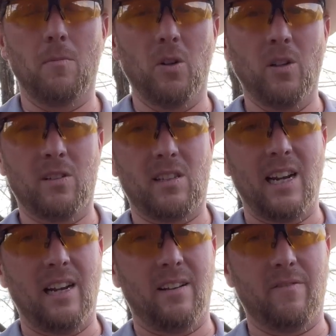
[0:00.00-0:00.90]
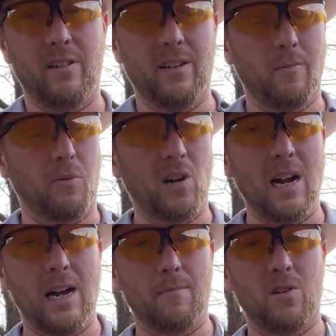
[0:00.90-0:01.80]
bullets have, you know,
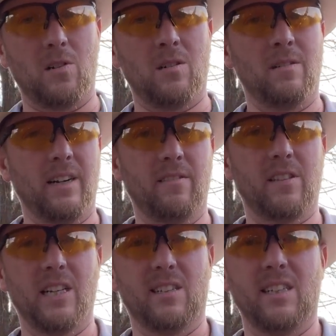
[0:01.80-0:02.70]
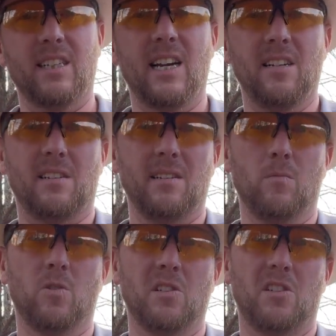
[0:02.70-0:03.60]
primer, everything's encased in
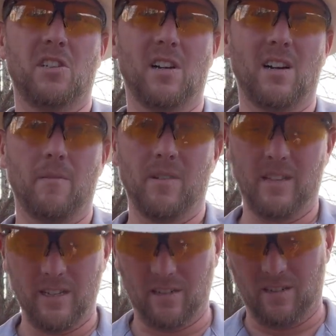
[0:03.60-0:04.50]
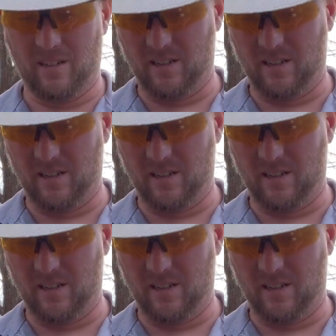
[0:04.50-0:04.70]
one shot, but this is